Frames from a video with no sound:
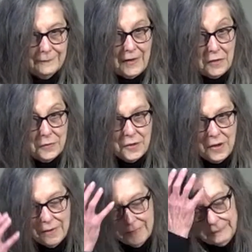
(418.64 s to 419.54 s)
He goes
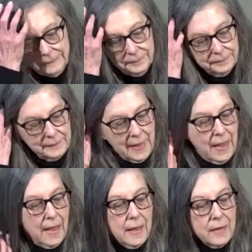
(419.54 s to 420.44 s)
on.
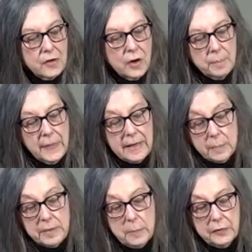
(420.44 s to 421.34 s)
There are many
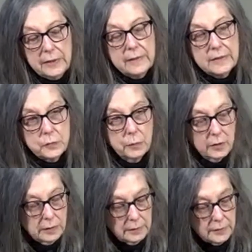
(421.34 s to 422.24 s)
people in this
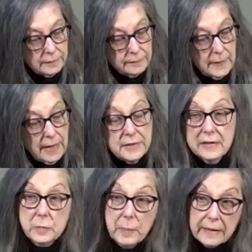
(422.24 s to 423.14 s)
world, I
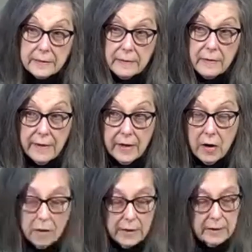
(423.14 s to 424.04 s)
suspect they
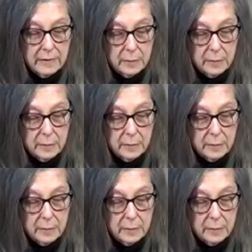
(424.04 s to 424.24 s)
are in the